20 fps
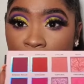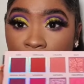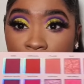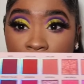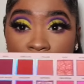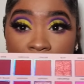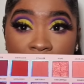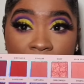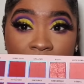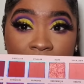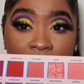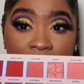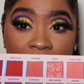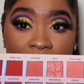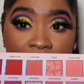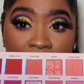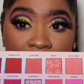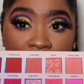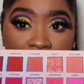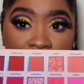But this
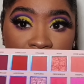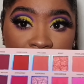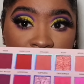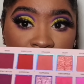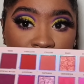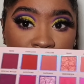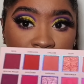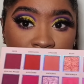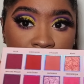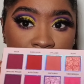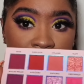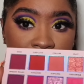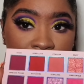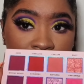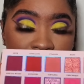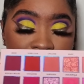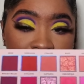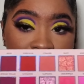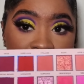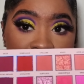is the first
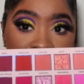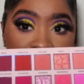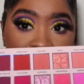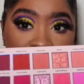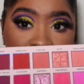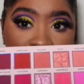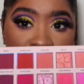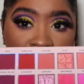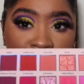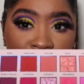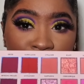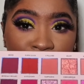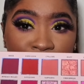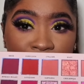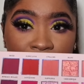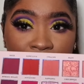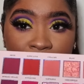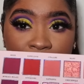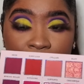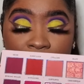side, and
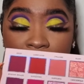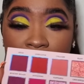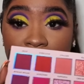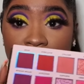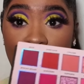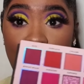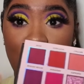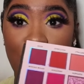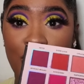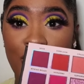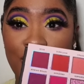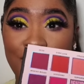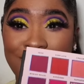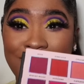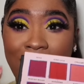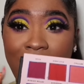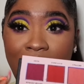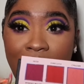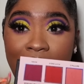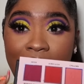trust me, the colors
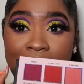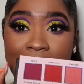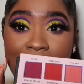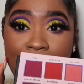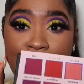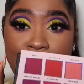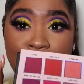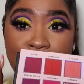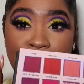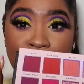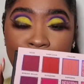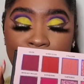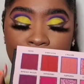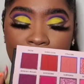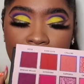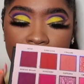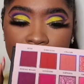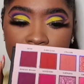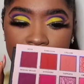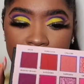are
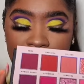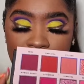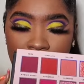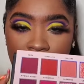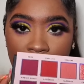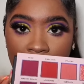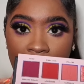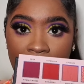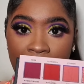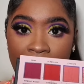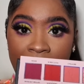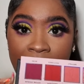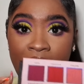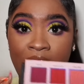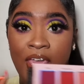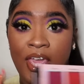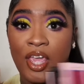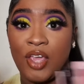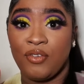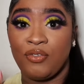amazing.
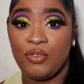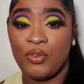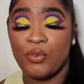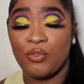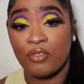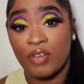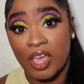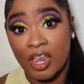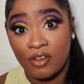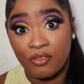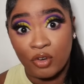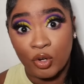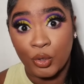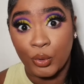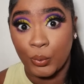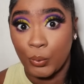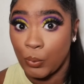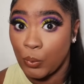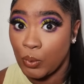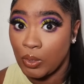If you've ever
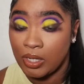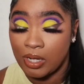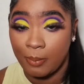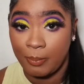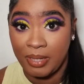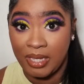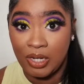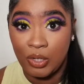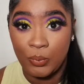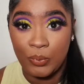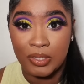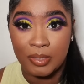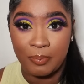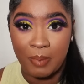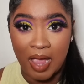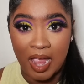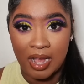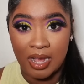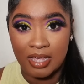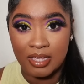owned a P.Louise
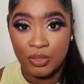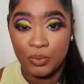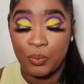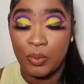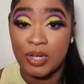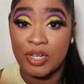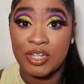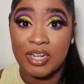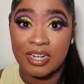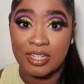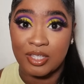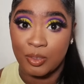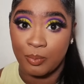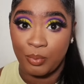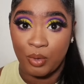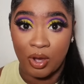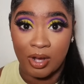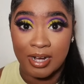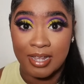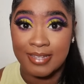palette, which to be
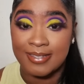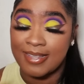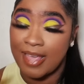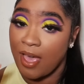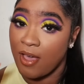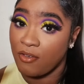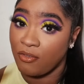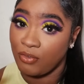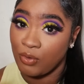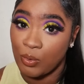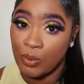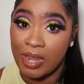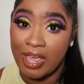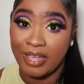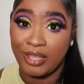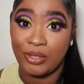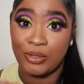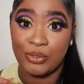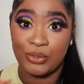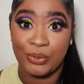honest, I feel like
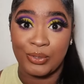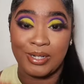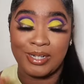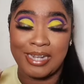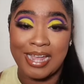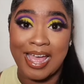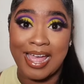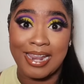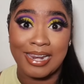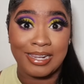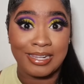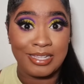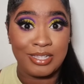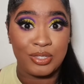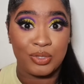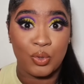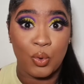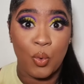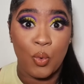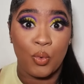you should at least
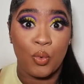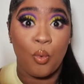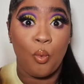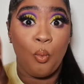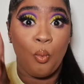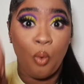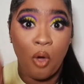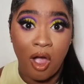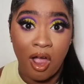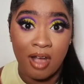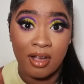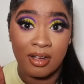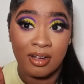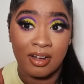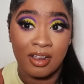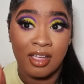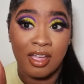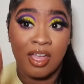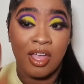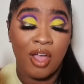own one
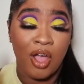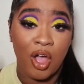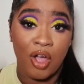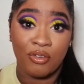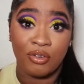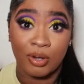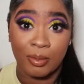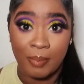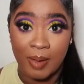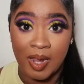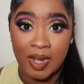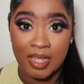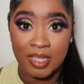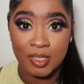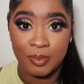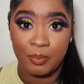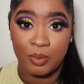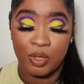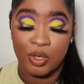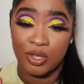of her palettes,
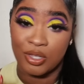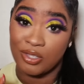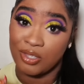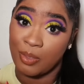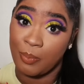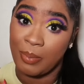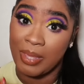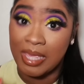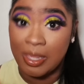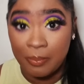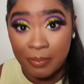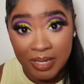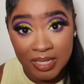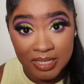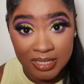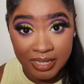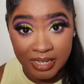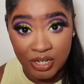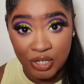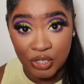because the
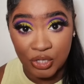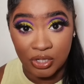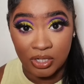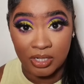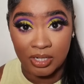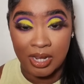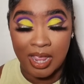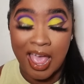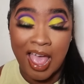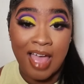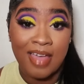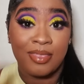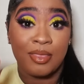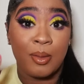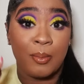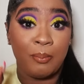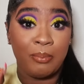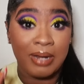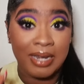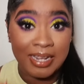pigmentation, the
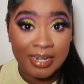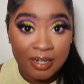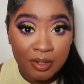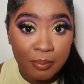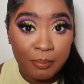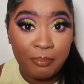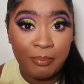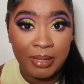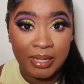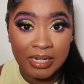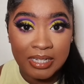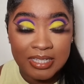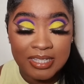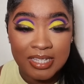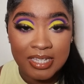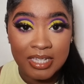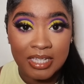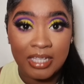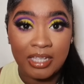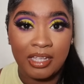
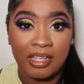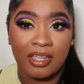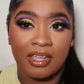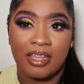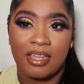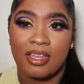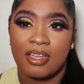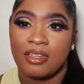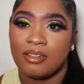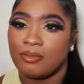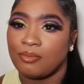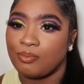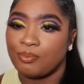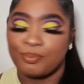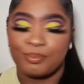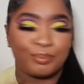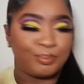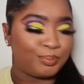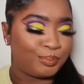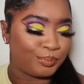blendability,
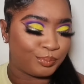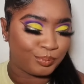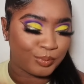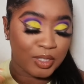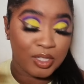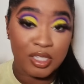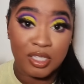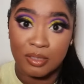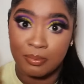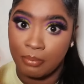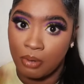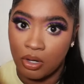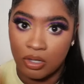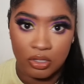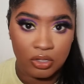spot